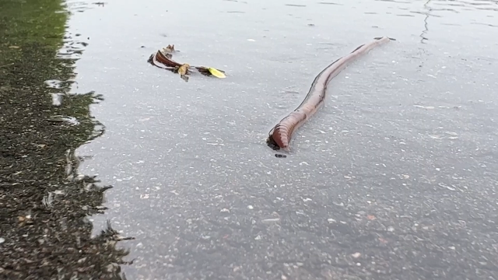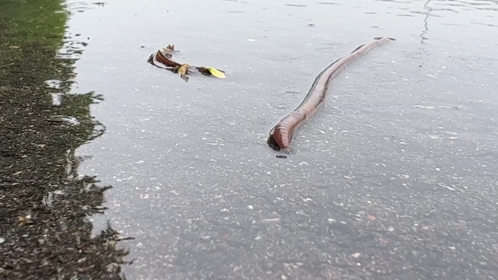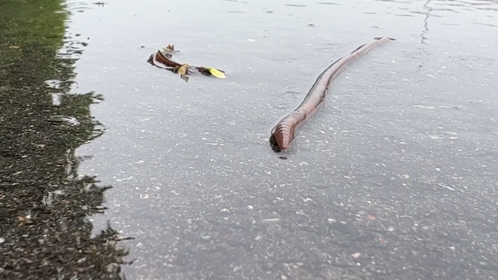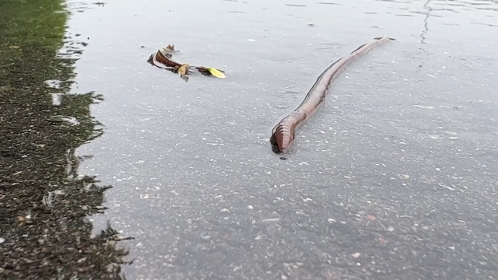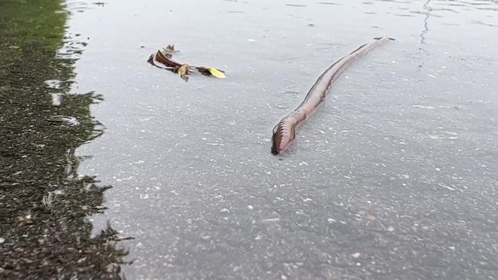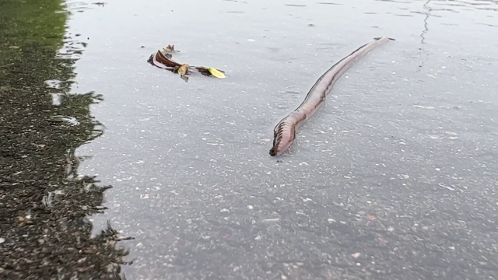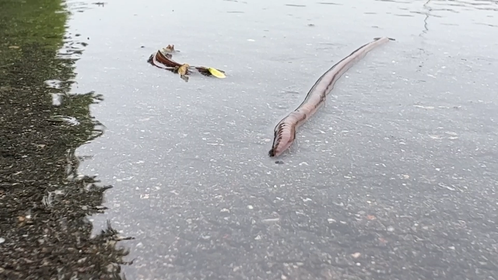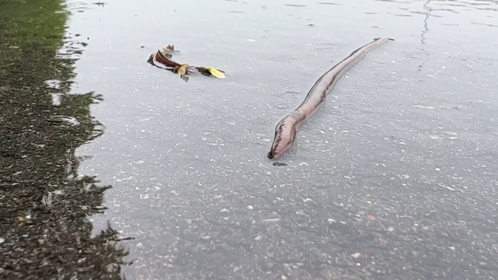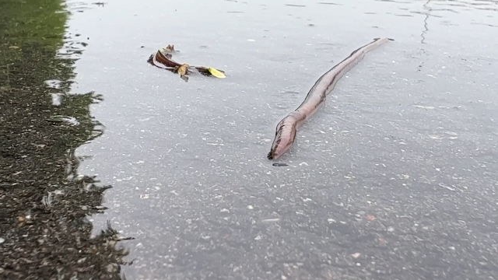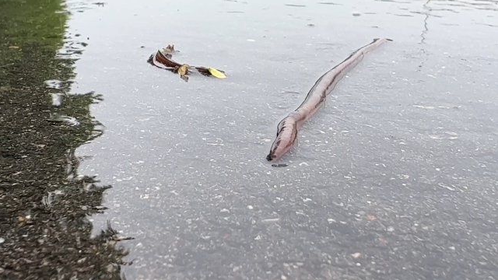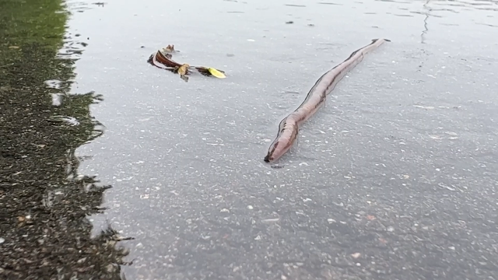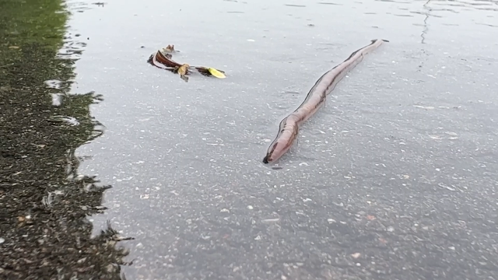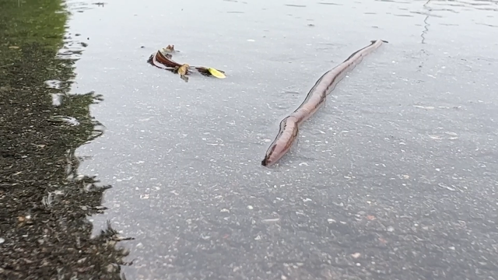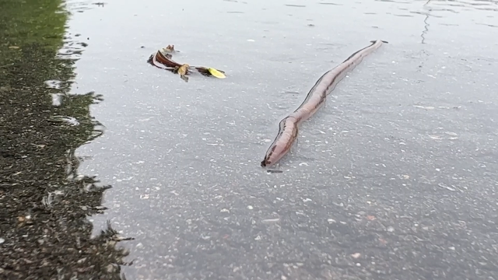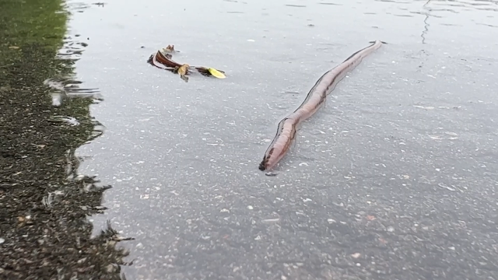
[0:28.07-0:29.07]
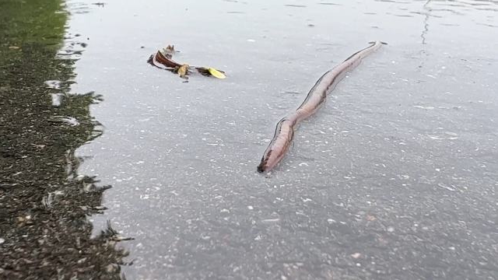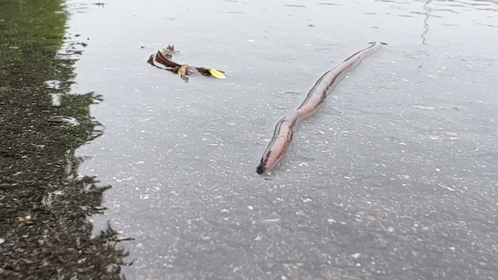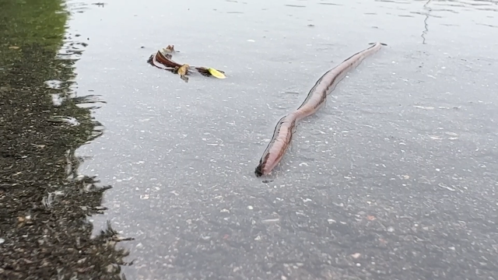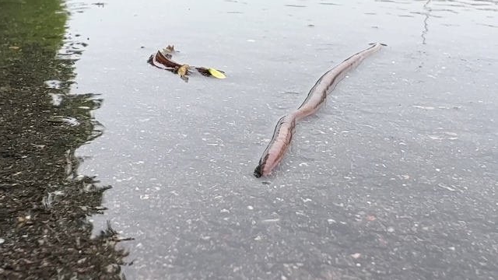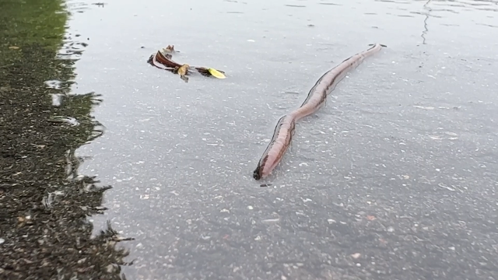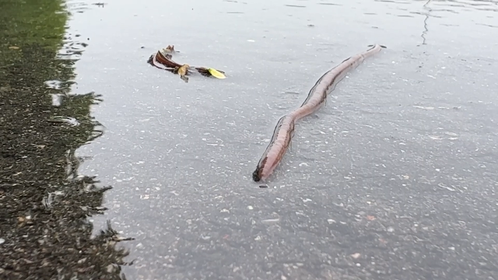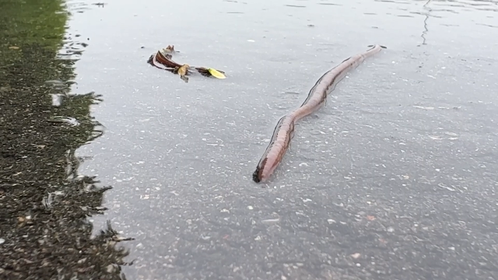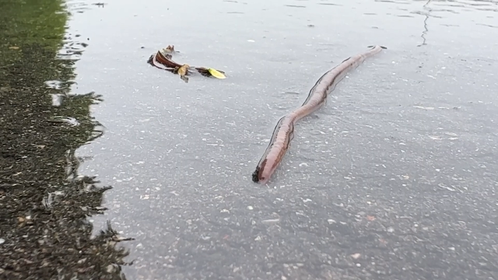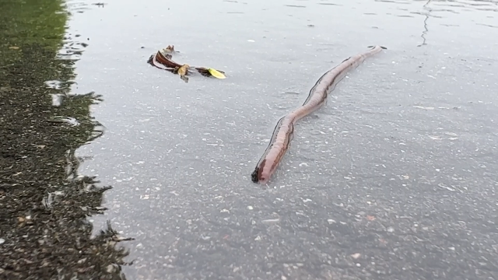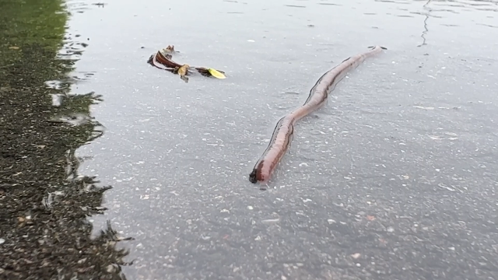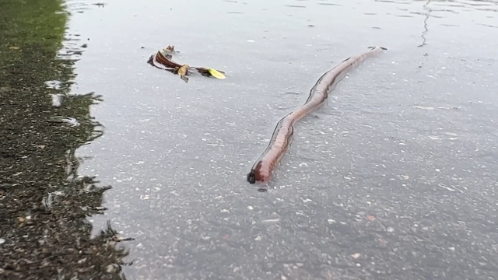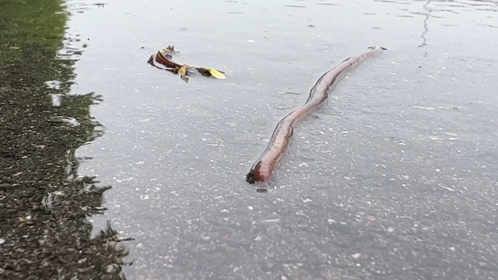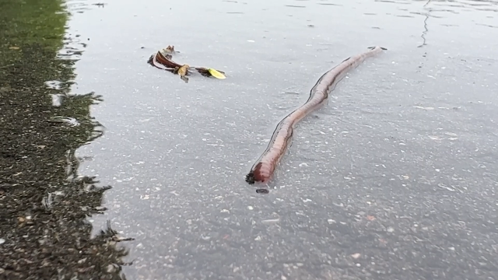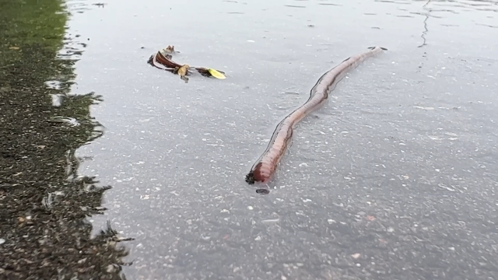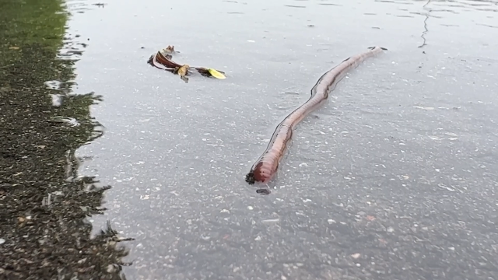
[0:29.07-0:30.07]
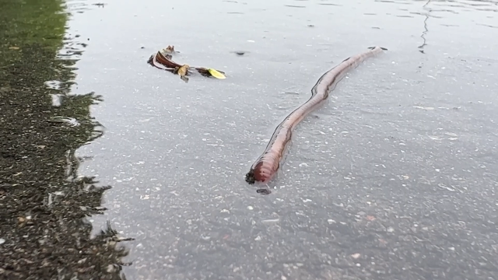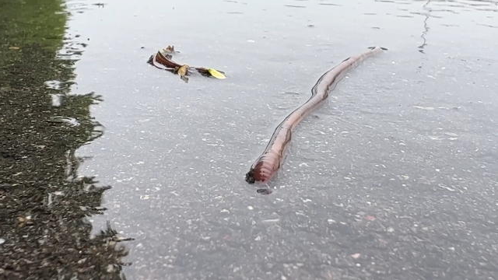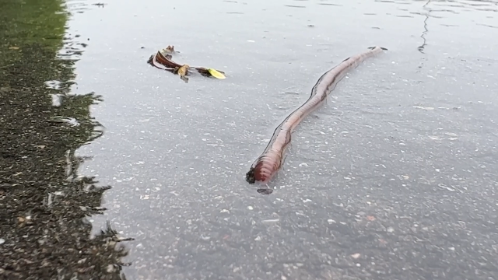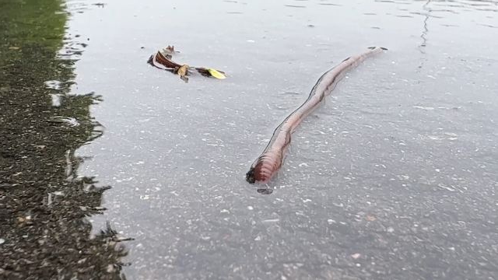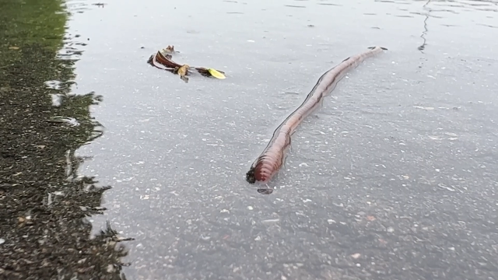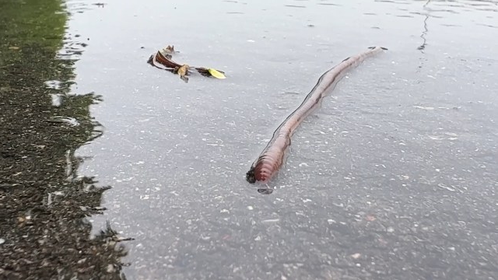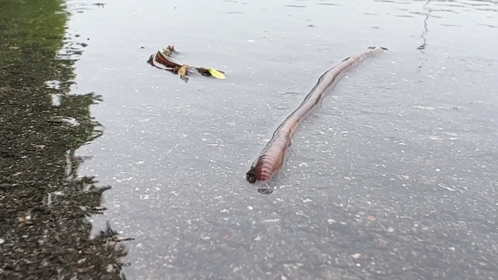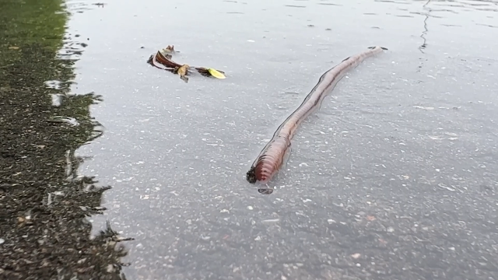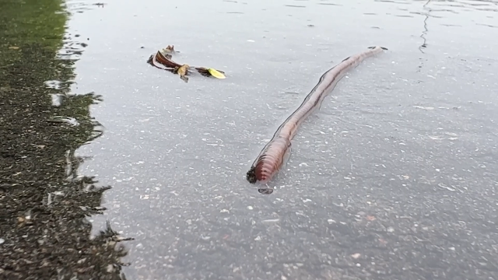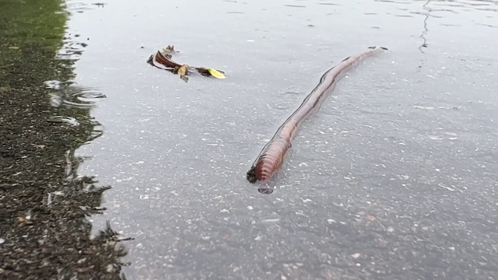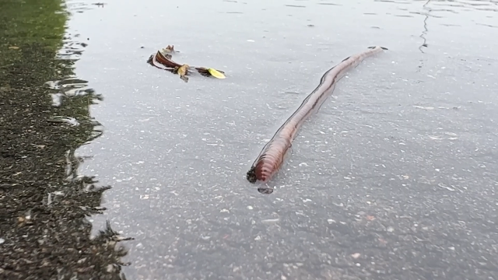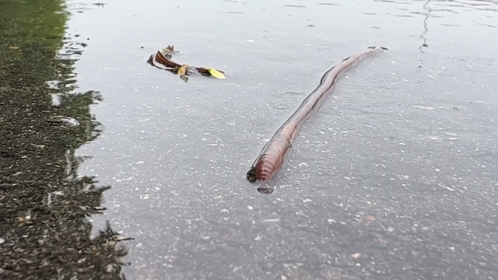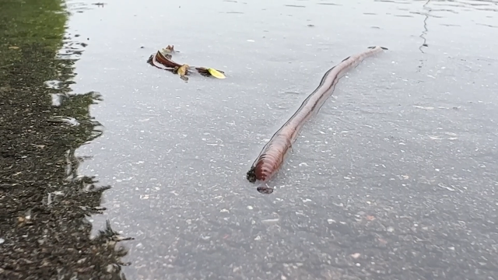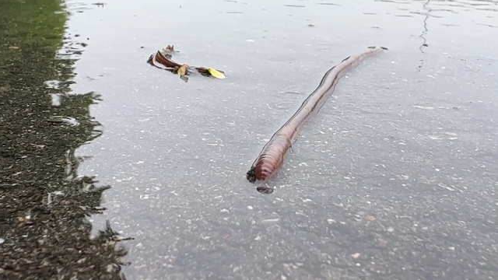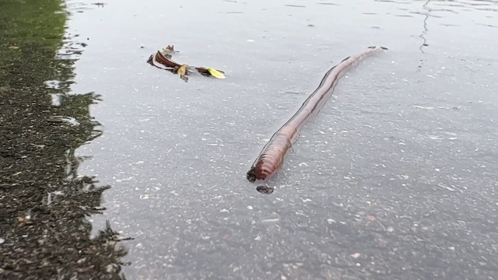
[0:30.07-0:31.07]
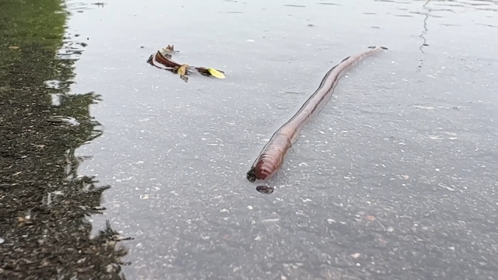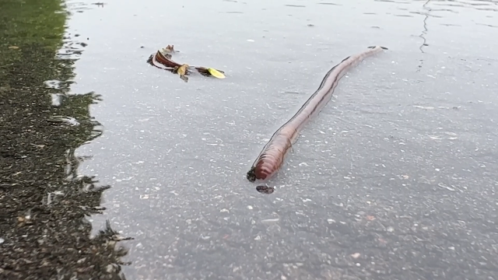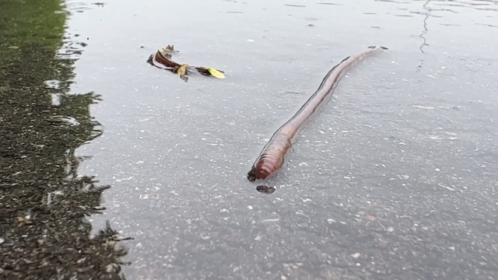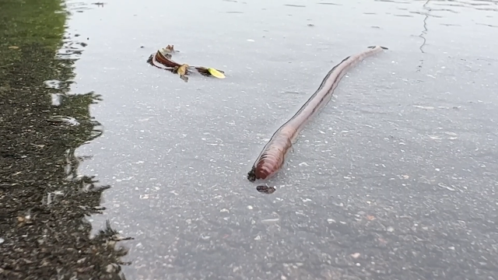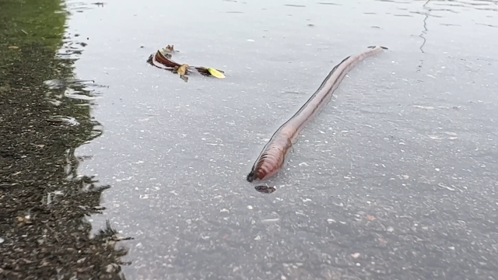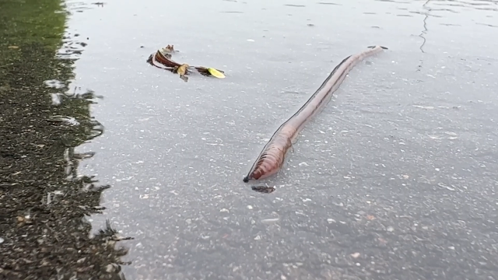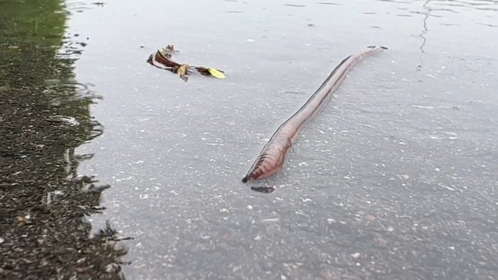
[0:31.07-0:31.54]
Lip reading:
No face is visible, so there are no lips to read.